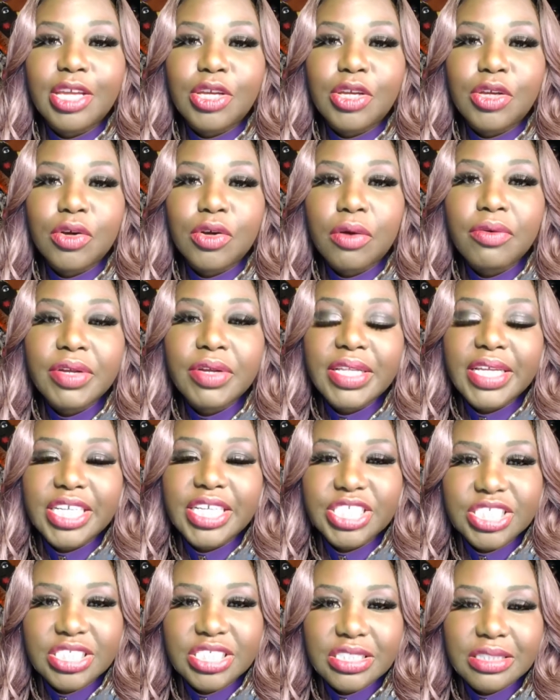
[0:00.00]
your
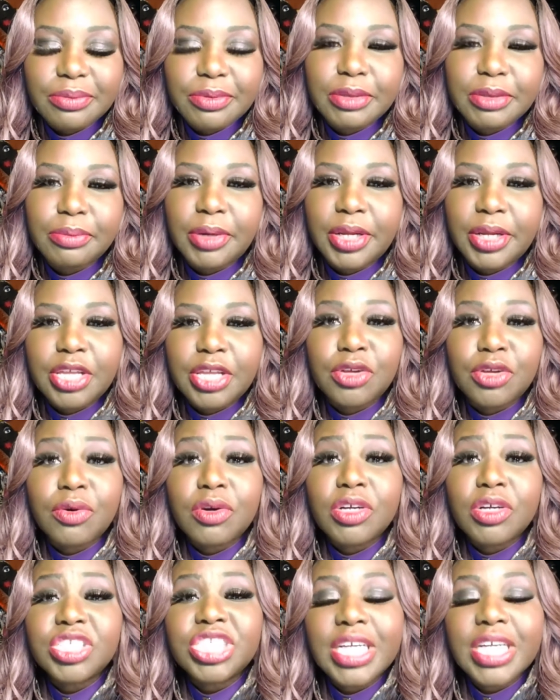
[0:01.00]
relationship with money,
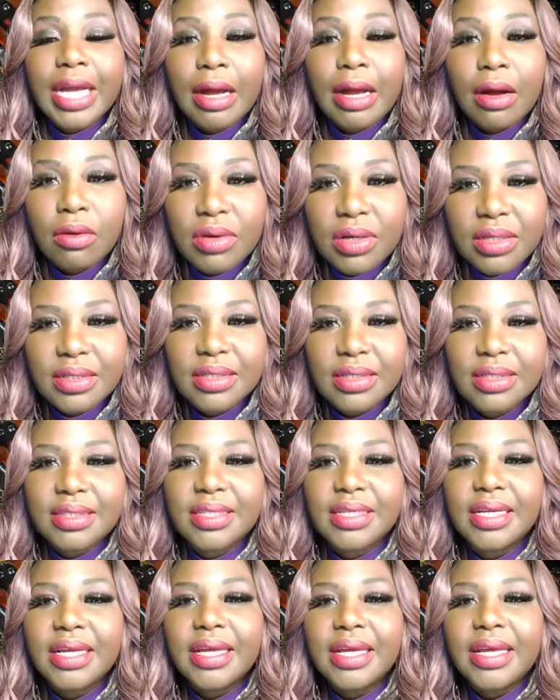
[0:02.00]
your
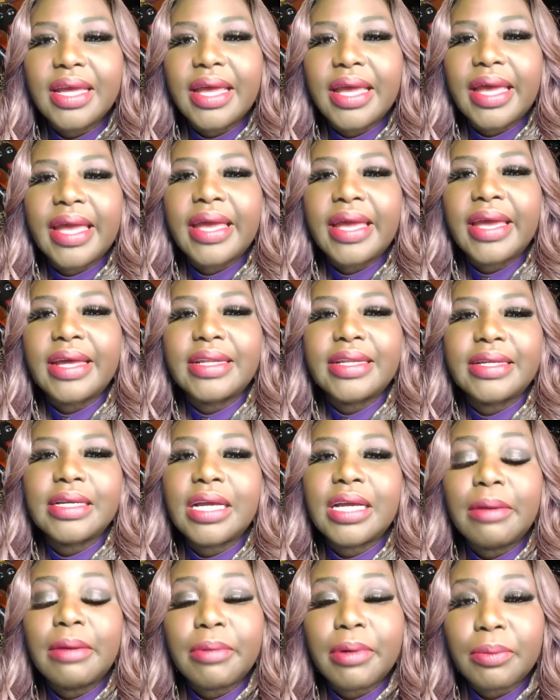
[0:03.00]
childhood,
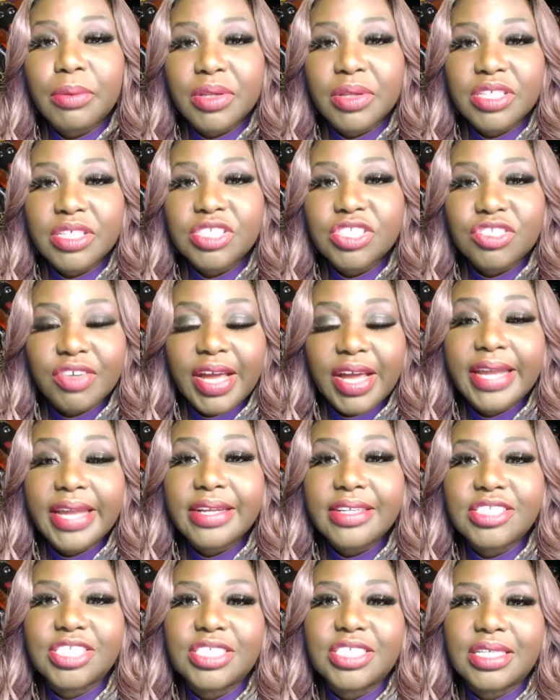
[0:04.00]
and come up with a
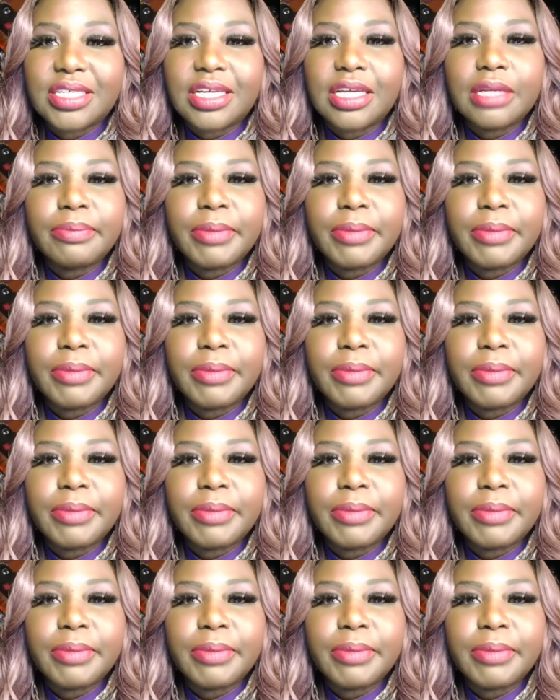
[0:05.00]
strategy.